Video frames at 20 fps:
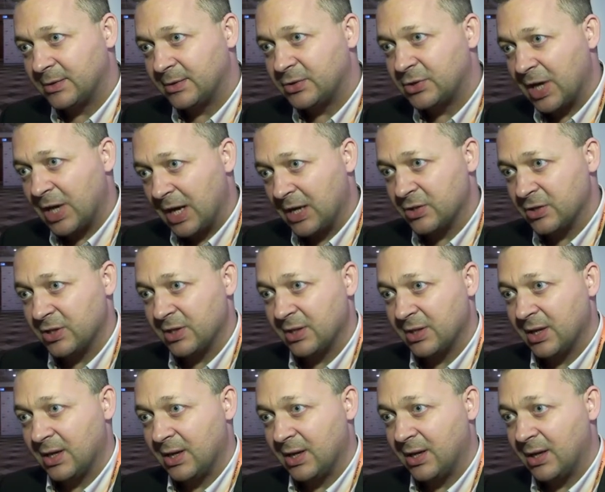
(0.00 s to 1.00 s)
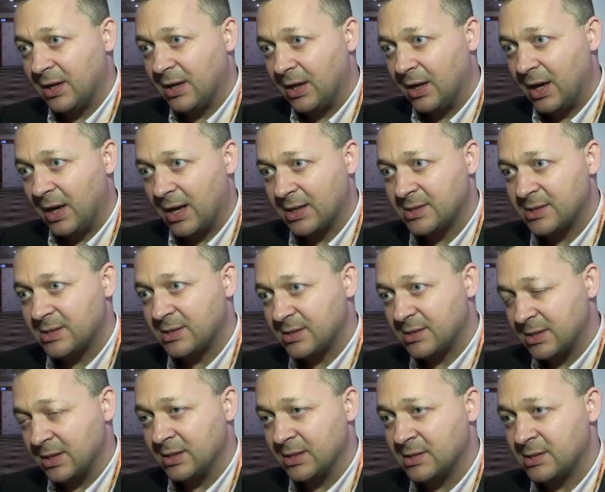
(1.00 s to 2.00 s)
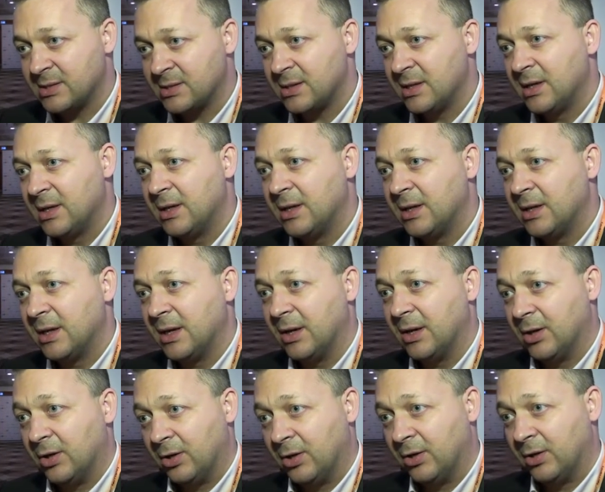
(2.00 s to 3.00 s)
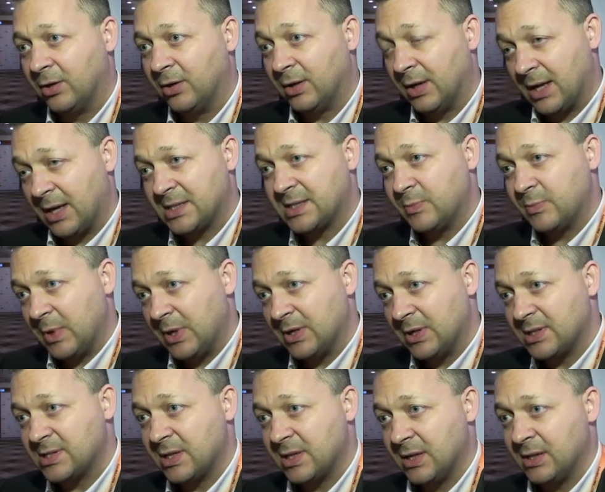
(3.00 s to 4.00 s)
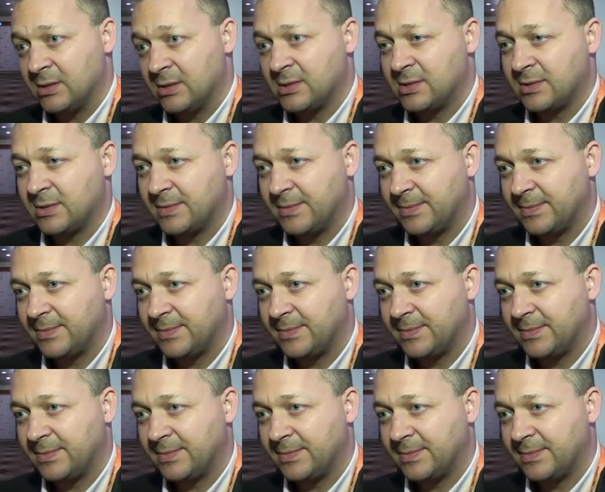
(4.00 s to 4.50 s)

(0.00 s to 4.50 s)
changing the last seats or last minute sales.